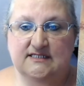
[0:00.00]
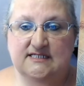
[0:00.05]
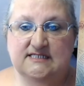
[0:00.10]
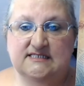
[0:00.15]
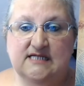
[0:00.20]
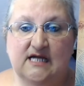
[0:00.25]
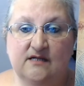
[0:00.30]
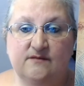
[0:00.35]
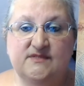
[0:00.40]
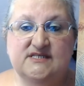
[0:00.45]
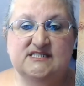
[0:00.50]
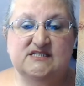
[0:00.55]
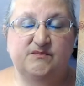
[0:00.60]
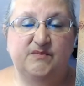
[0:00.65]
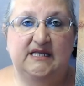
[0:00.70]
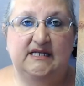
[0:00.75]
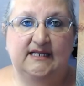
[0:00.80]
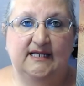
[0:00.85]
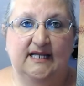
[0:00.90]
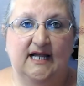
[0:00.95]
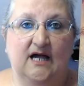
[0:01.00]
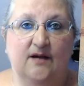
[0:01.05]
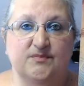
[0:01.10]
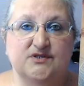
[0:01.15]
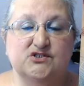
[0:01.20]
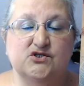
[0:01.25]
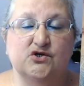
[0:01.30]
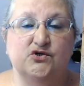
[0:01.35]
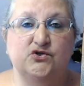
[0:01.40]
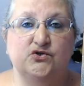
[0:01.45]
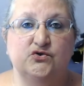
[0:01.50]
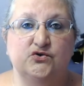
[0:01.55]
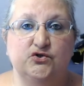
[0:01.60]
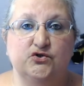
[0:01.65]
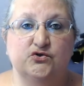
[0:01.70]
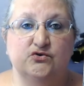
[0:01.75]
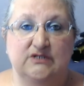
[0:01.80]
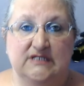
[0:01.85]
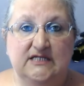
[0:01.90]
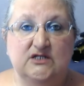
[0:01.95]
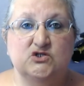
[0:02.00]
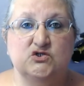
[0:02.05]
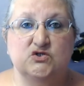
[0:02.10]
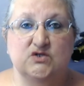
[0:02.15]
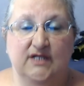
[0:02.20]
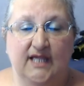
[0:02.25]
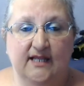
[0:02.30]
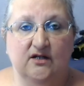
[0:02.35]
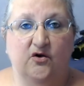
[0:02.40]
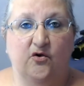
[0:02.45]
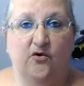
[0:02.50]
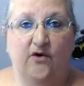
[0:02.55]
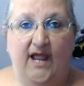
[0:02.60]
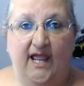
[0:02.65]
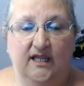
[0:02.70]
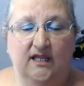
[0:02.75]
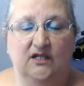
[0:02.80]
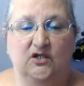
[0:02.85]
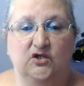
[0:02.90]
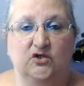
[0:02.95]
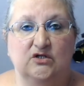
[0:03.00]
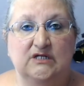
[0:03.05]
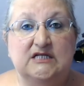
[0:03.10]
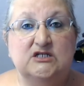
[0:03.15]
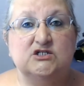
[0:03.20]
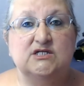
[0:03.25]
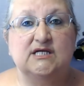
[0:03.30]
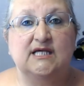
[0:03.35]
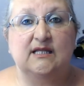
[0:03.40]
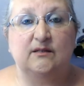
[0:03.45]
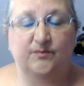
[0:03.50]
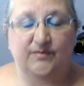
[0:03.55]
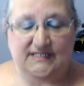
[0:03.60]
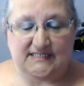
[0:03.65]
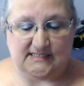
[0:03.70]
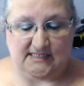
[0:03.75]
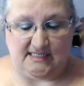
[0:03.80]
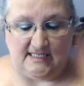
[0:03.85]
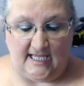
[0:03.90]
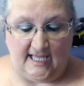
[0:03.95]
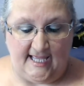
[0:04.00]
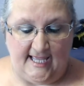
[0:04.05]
Time is speeding up, so you need to get cracking, you need to get busy,